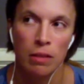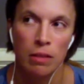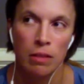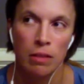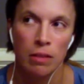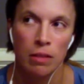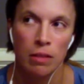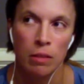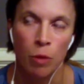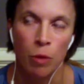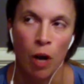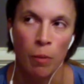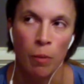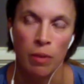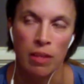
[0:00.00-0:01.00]
the
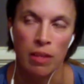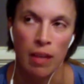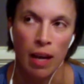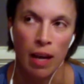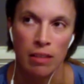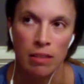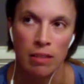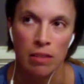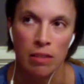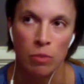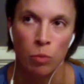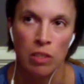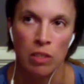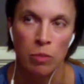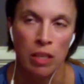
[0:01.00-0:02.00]
problem with that is
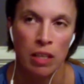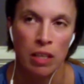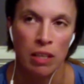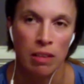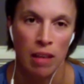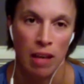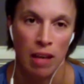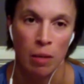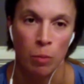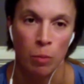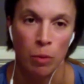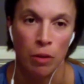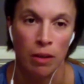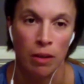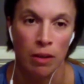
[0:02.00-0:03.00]
once we hit that
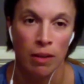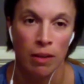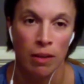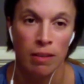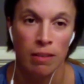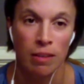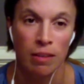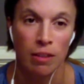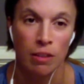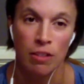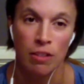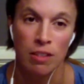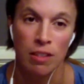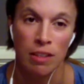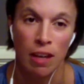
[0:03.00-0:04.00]
number, then
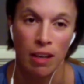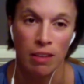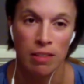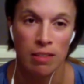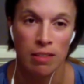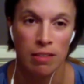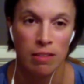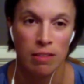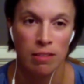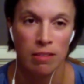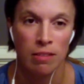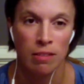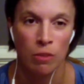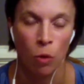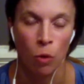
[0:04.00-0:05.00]
there's the next
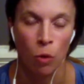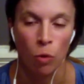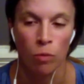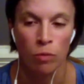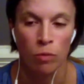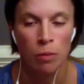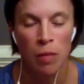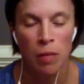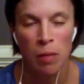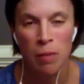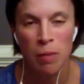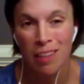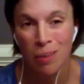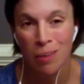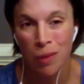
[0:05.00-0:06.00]
goal. Well, maybe
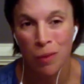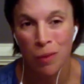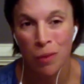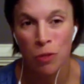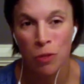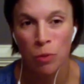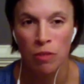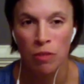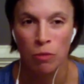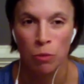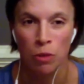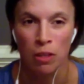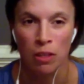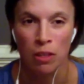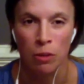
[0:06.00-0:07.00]
I can weigh
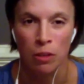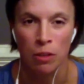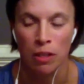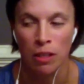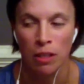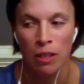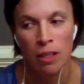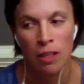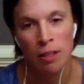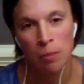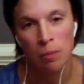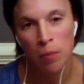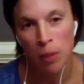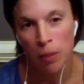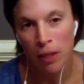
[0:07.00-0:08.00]
124, or
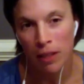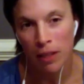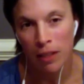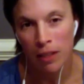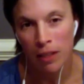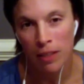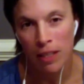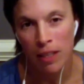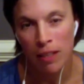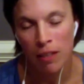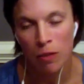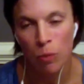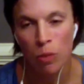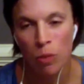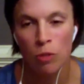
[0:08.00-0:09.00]
maybe I can get down under
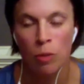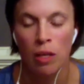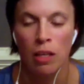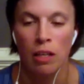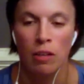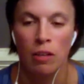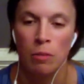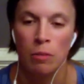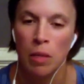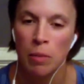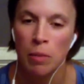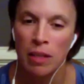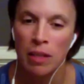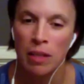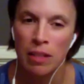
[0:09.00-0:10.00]
120, or maybe
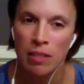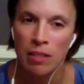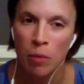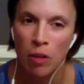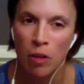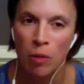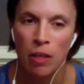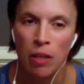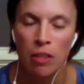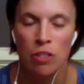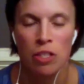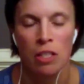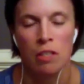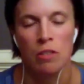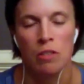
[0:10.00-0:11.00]
I need a smaller pair of
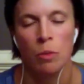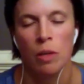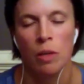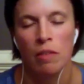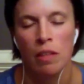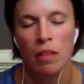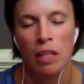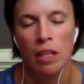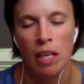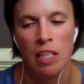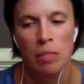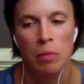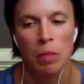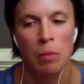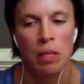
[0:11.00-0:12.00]
jeans, or whatever the case
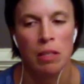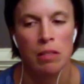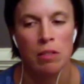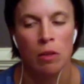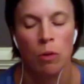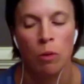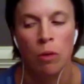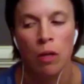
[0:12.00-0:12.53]
may be. So